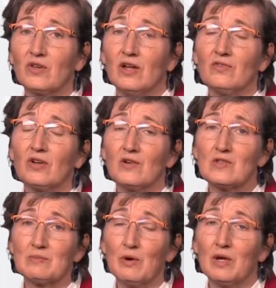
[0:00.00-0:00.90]
started
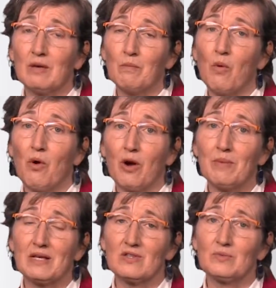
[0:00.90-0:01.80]
smoking more
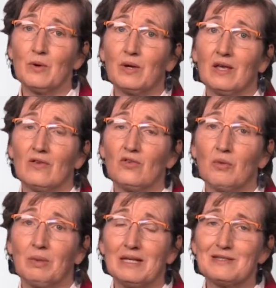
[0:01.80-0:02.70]
because smoking is so
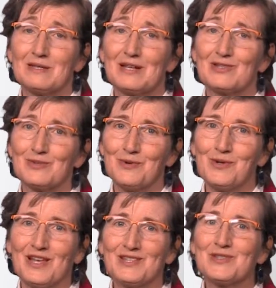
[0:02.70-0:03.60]
pleasant
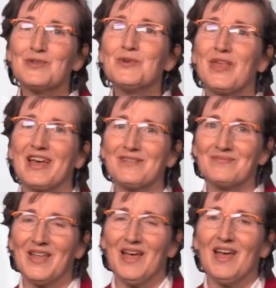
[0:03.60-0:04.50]
and soothing.
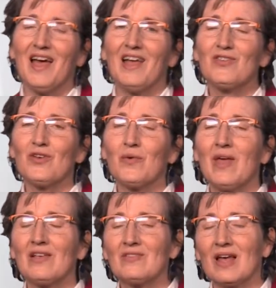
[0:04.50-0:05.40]
And so
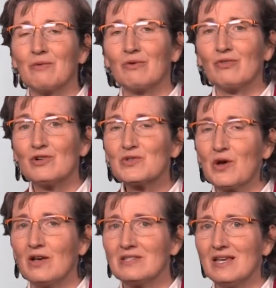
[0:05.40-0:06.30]
that's that reverse
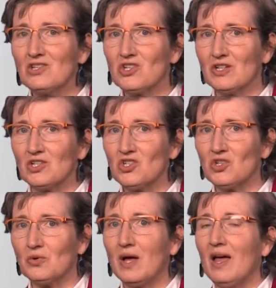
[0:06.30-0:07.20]
causation
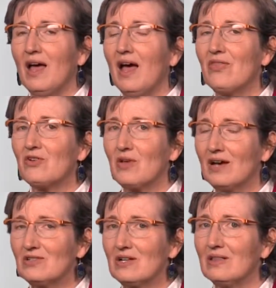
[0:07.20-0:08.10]
issue. And there's
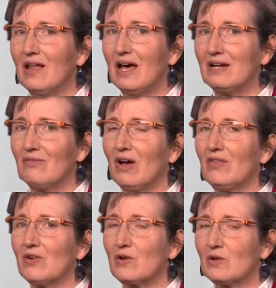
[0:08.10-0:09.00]
actually a lot of
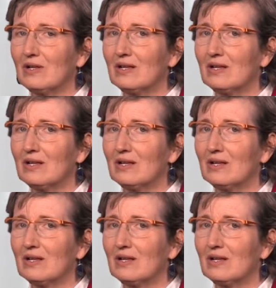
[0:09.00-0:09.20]
other